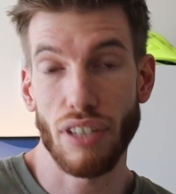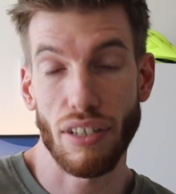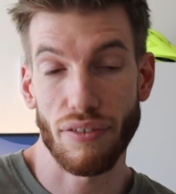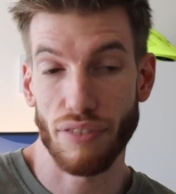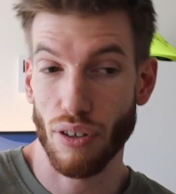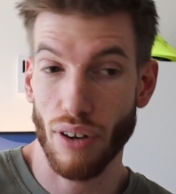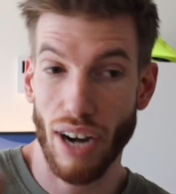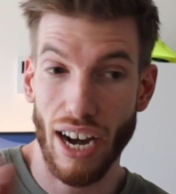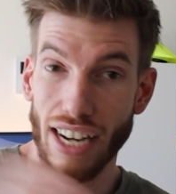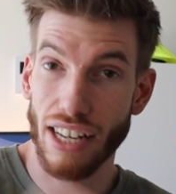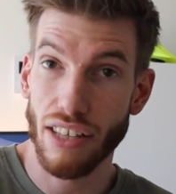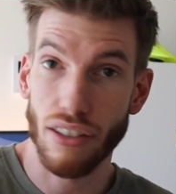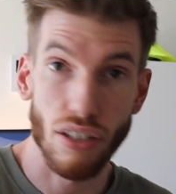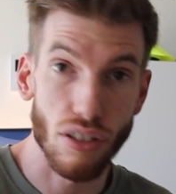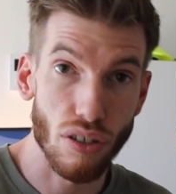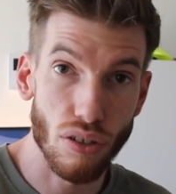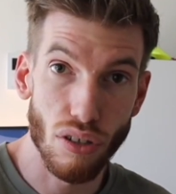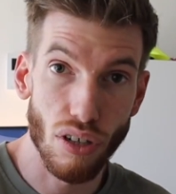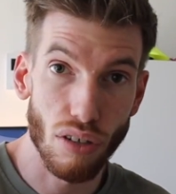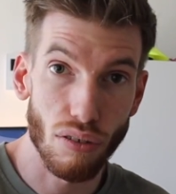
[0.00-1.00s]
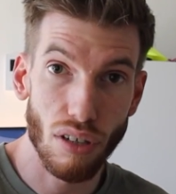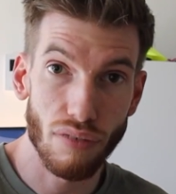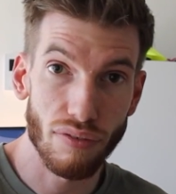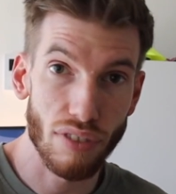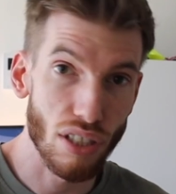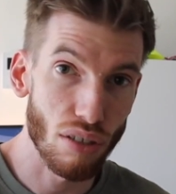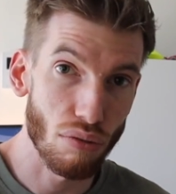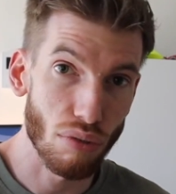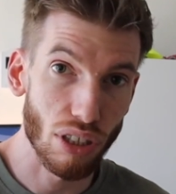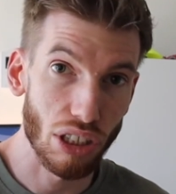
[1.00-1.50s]
If there are any that you know of
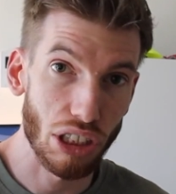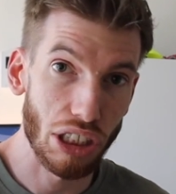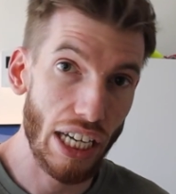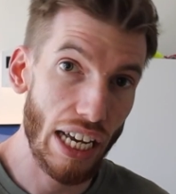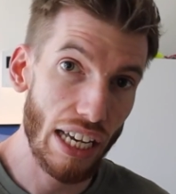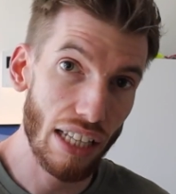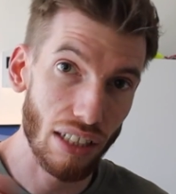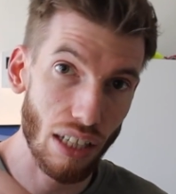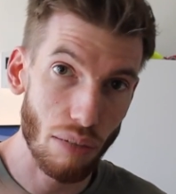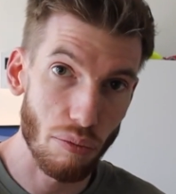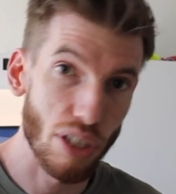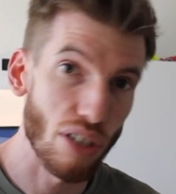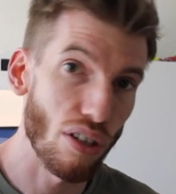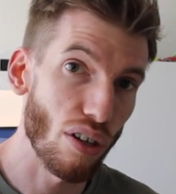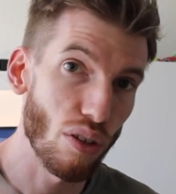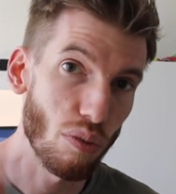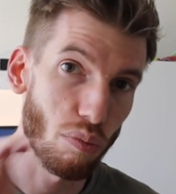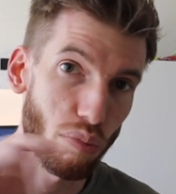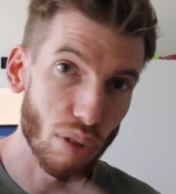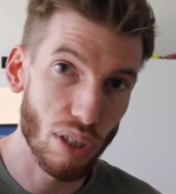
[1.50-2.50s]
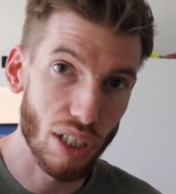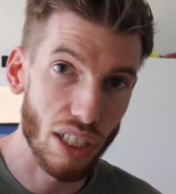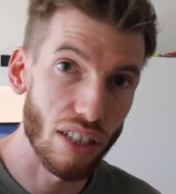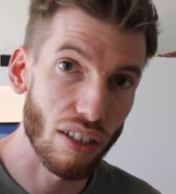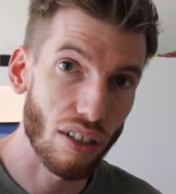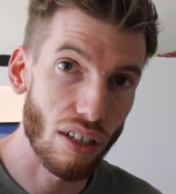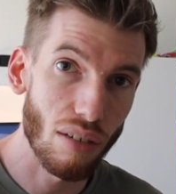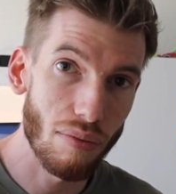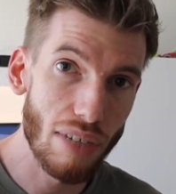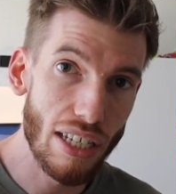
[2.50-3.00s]
that you want to share, let me know, put it in the
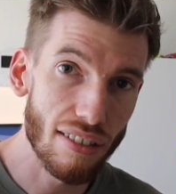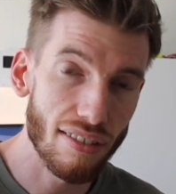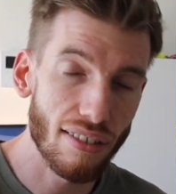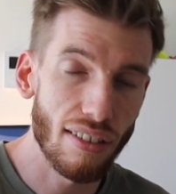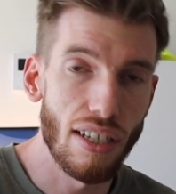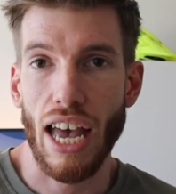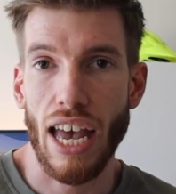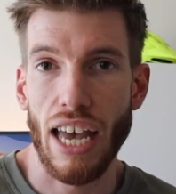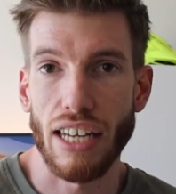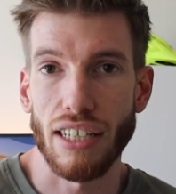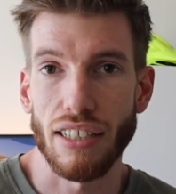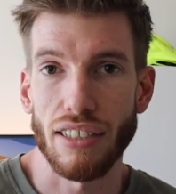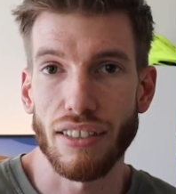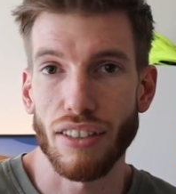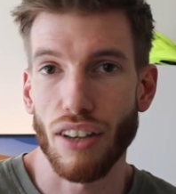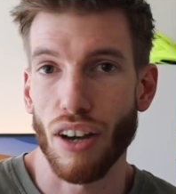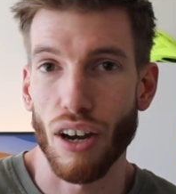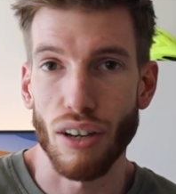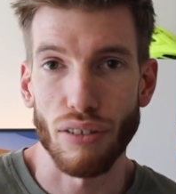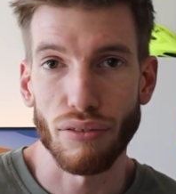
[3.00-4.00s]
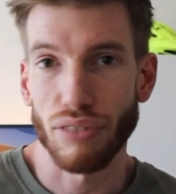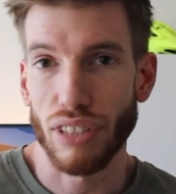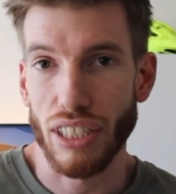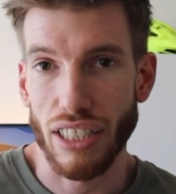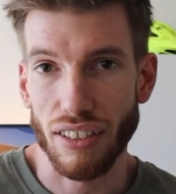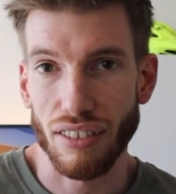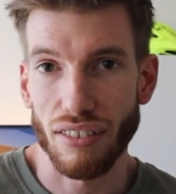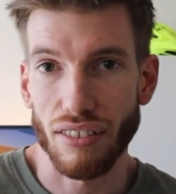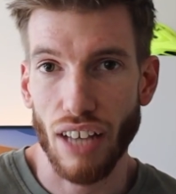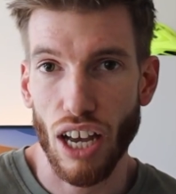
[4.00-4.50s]
comments. And hopefully
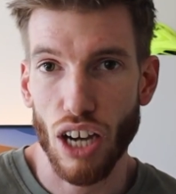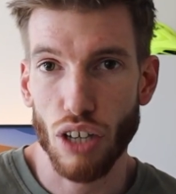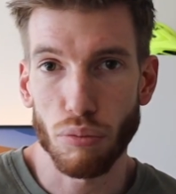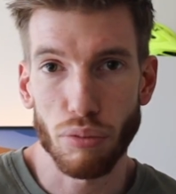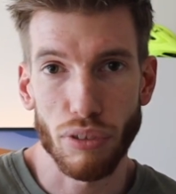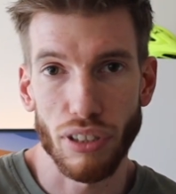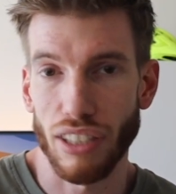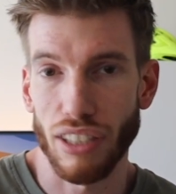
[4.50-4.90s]
this has helped